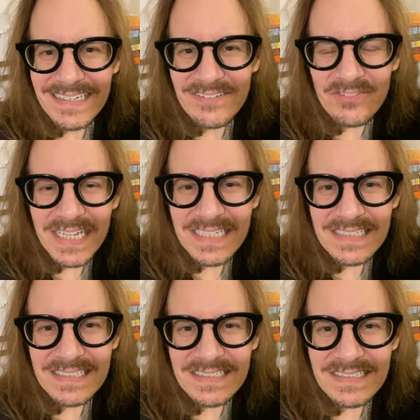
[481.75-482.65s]
right?
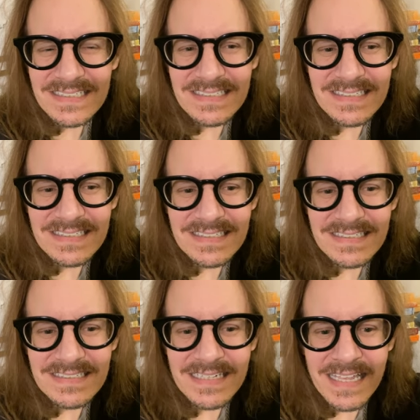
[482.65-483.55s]

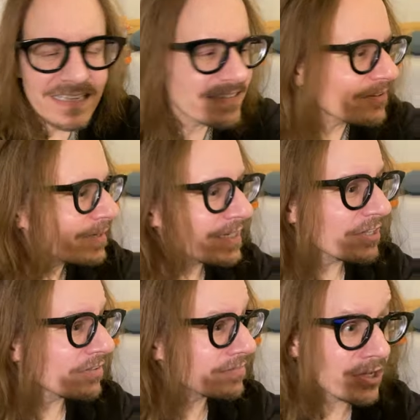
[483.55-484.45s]
And as everybody
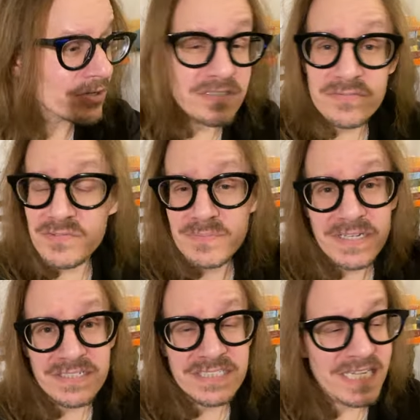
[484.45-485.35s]
knows, no
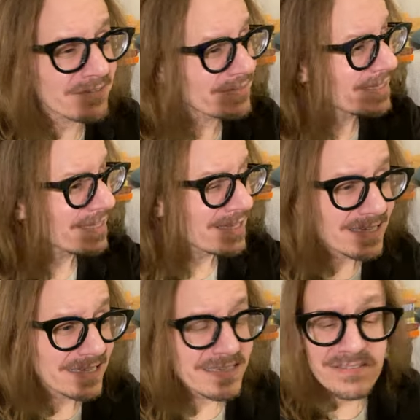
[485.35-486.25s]
disrespect to Dave,
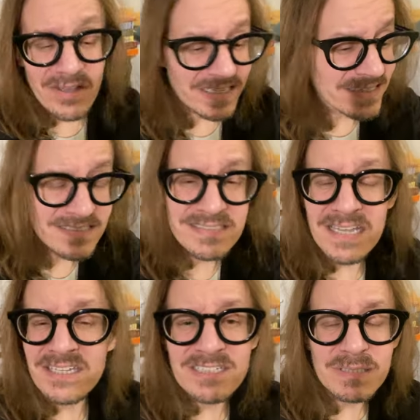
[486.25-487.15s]
his audience is not
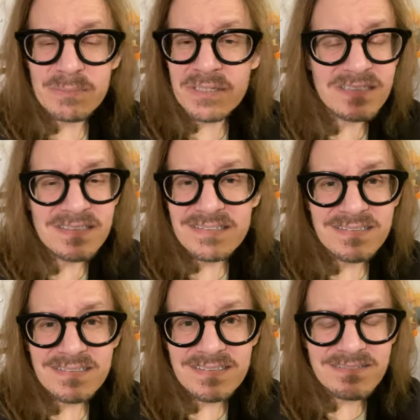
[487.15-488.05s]
young people,
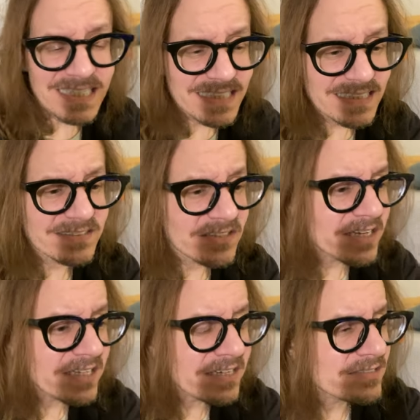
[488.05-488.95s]
right? His
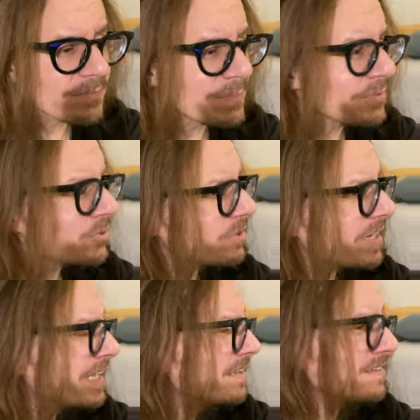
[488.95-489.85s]
audience are people who are
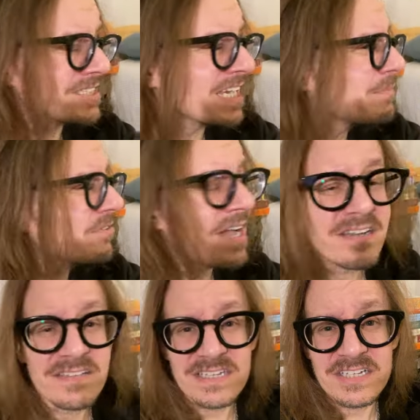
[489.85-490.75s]
around his age, and I'm around
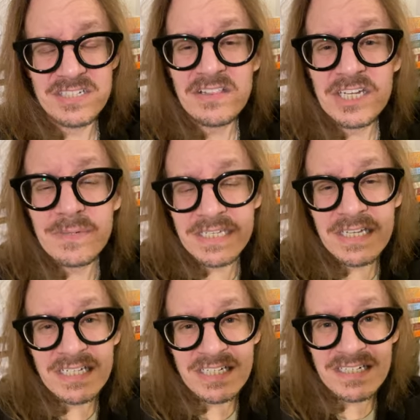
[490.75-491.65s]
his age, a little bit
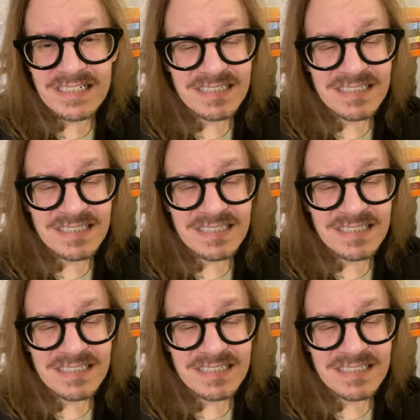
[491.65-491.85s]
younger,